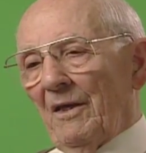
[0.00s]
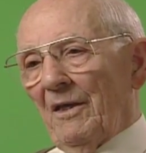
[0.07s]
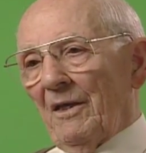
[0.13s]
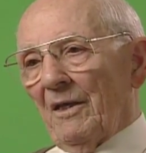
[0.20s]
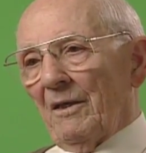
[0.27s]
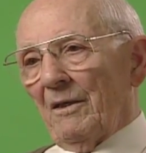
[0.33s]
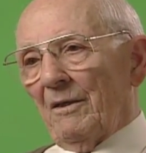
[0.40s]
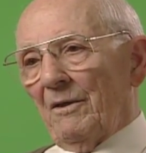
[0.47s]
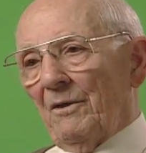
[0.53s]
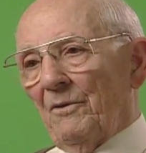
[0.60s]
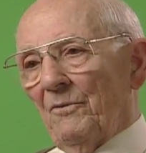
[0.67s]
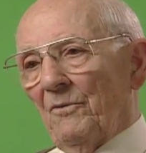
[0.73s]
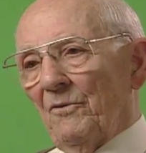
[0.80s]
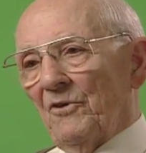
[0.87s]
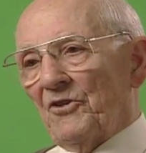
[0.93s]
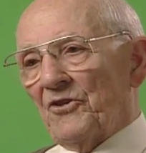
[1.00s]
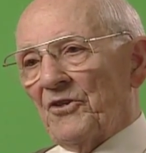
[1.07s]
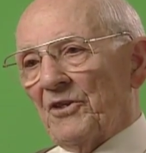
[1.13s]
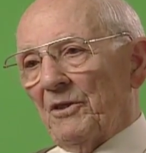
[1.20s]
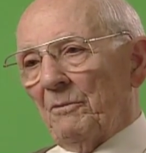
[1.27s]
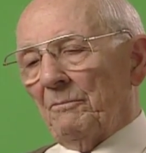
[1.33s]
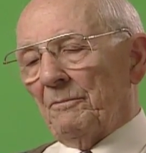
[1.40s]
it was
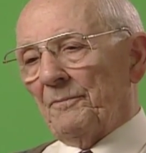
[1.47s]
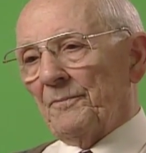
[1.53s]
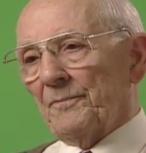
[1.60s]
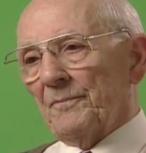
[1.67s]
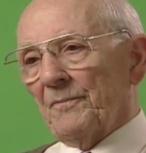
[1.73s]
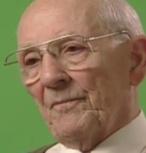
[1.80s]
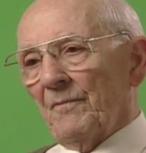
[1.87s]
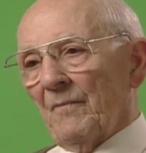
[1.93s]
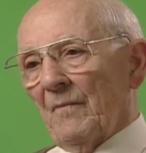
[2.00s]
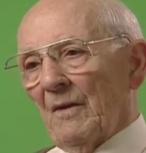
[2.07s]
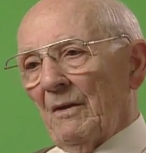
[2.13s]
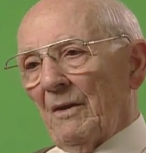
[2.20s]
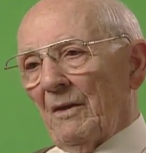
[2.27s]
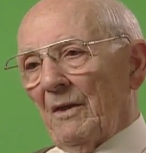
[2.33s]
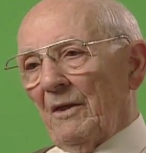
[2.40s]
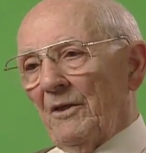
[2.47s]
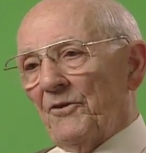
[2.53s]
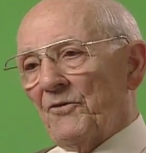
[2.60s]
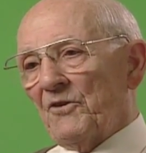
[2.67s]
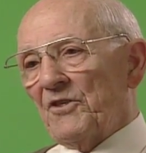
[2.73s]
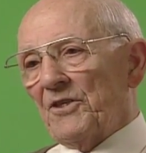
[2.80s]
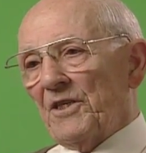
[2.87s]

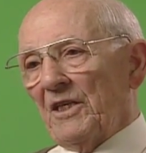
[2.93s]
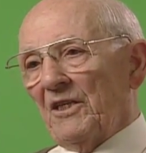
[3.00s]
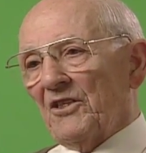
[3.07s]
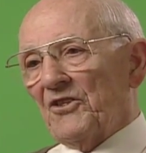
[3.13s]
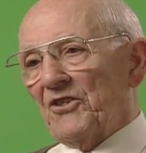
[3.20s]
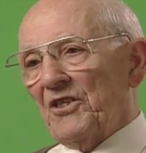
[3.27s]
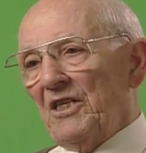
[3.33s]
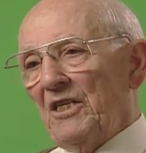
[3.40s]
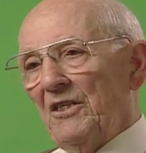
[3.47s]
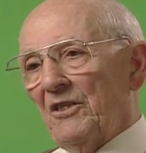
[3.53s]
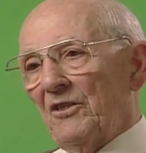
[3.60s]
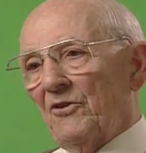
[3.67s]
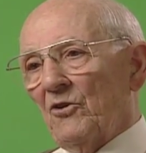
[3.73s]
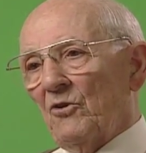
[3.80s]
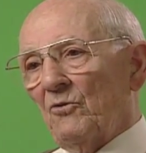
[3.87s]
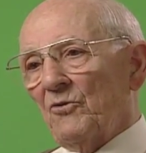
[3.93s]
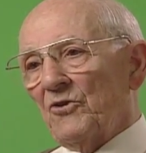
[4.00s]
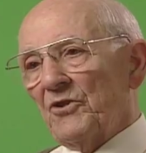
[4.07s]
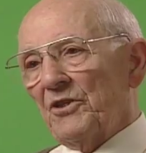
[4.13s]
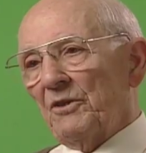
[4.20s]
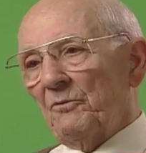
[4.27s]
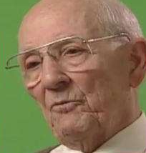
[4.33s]
interesting to see that those
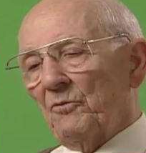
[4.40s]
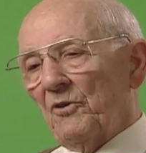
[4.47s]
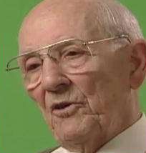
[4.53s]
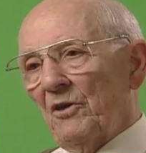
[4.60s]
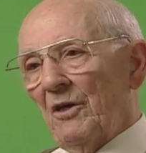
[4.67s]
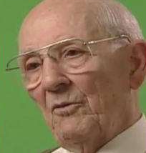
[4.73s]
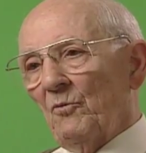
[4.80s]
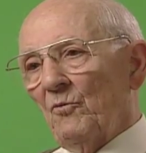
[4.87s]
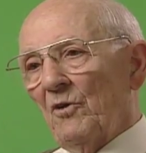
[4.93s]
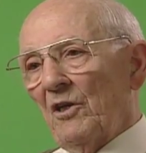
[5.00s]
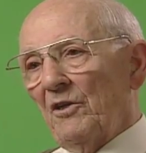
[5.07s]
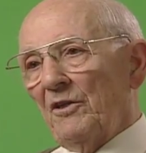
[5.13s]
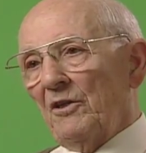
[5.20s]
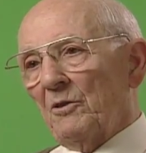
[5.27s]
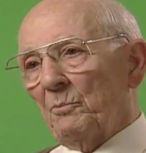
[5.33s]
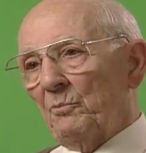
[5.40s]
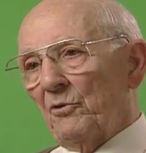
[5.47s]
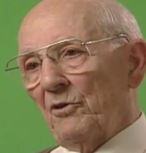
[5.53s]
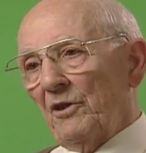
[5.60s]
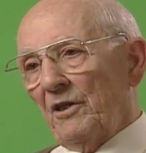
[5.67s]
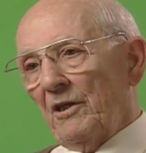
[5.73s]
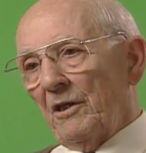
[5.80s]
that were not willing to
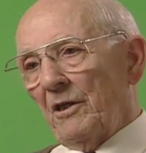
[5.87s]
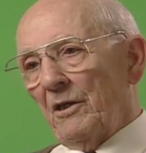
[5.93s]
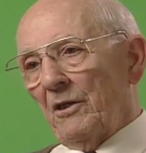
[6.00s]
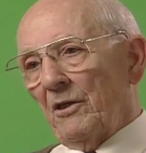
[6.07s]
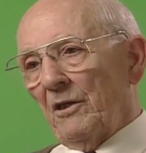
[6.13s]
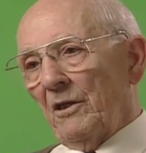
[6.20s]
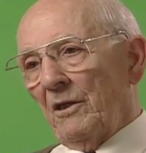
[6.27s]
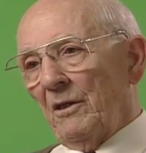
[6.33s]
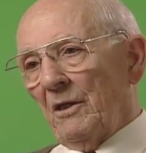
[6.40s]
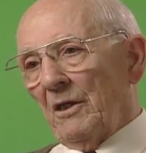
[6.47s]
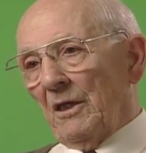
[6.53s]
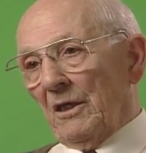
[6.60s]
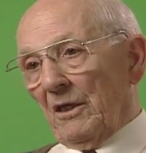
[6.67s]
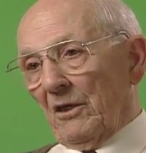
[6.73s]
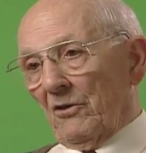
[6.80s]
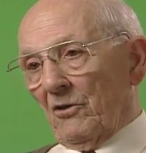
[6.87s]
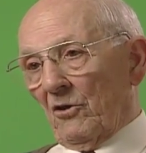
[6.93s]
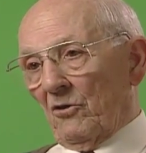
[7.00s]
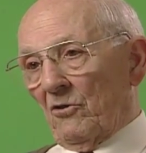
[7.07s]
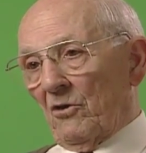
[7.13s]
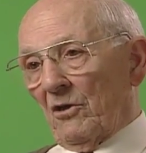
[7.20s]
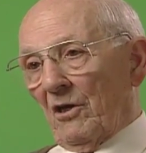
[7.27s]
put in the
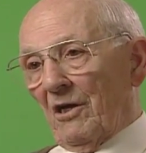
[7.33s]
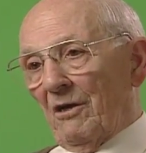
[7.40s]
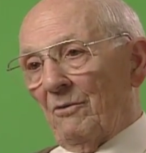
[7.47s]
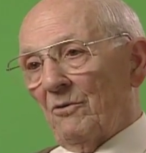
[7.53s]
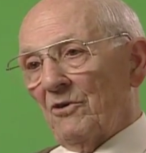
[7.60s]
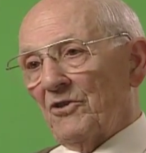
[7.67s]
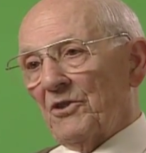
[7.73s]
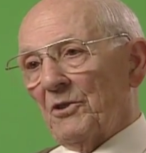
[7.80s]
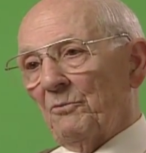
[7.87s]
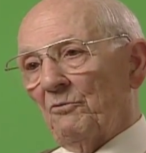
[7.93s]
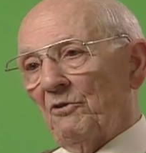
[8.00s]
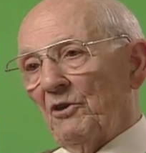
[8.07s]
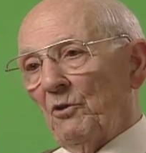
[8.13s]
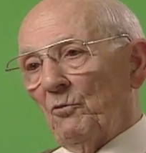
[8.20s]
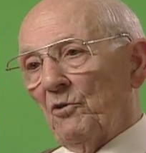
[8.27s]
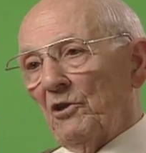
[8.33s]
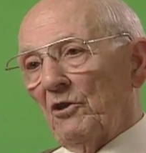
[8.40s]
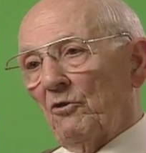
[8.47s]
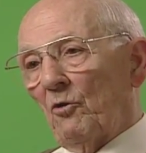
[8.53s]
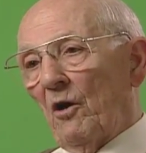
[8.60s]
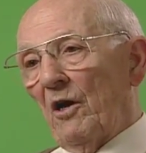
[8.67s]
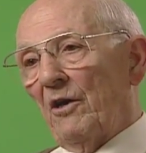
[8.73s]
long hours that were
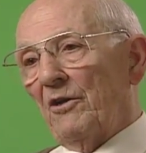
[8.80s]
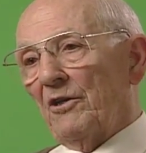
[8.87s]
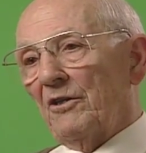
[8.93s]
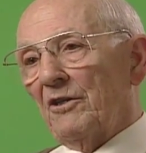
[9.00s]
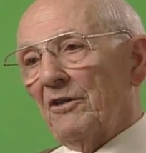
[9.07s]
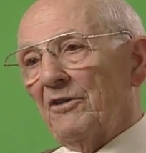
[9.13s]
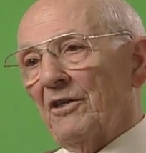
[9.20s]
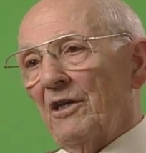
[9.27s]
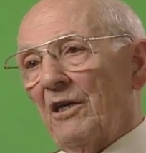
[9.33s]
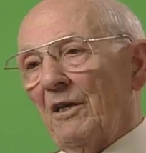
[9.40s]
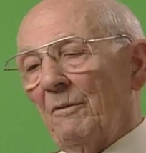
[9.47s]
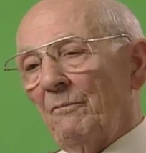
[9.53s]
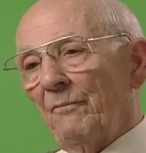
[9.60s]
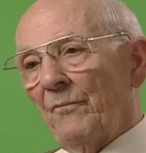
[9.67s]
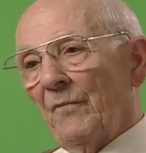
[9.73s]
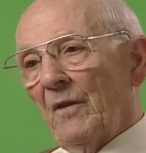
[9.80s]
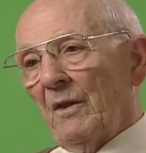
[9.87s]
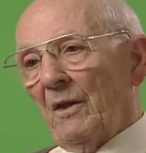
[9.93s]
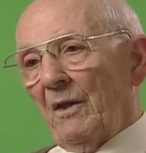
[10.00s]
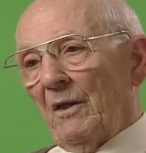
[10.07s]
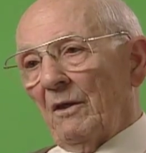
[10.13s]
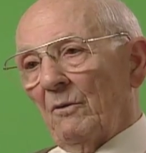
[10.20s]
required at the time
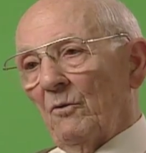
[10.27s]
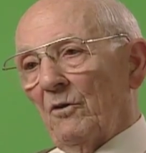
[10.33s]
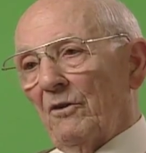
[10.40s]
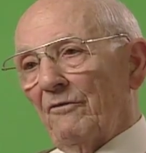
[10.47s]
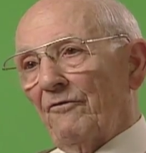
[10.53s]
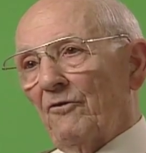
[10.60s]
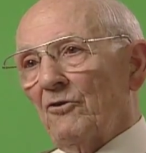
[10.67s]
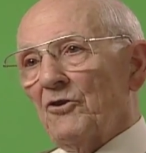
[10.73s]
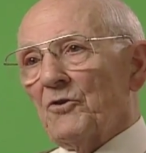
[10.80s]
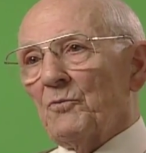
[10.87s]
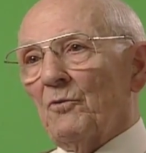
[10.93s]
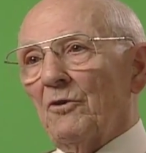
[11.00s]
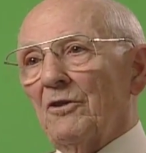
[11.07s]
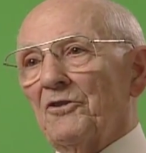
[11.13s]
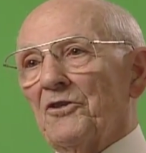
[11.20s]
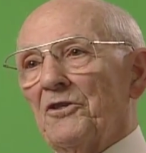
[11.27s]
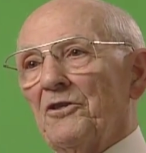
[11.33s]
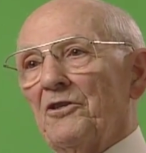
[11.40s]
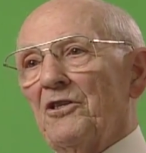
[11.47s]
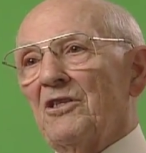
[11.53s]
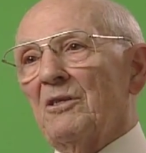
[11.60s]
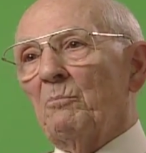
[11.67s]
were the first ones to
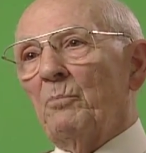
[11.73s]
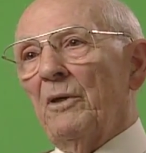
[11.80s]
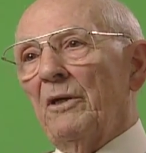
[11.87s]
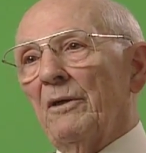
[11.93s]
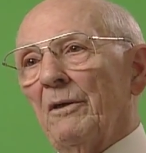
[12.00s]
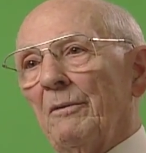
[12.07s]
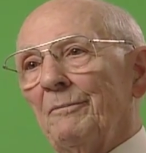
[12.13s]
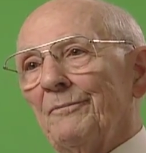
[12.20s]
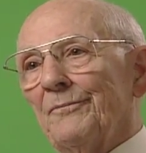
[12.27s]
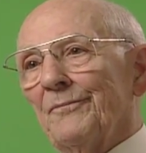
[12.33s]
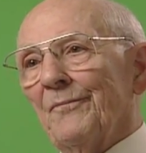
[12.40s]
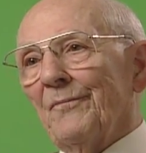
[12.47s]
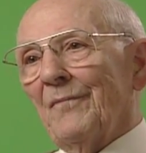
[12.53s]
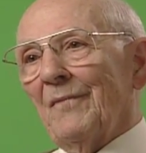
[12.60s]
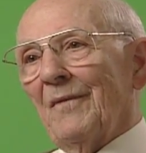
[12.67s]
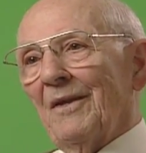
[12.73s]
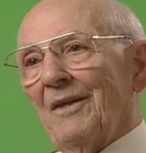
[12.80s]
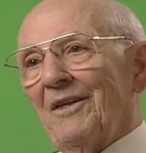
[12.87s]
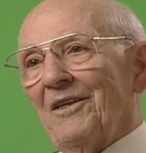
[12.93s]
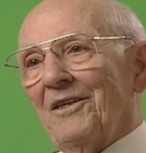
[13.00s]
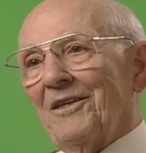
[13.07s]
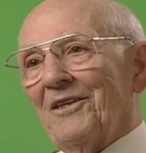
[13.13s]
disappear.
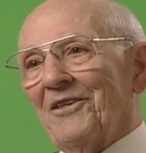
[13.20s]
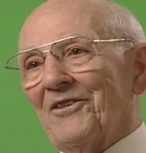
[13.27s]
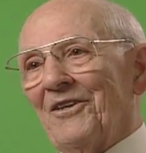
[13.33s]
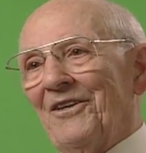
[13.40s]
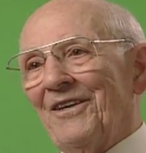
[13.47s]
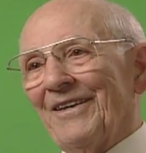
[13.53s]
So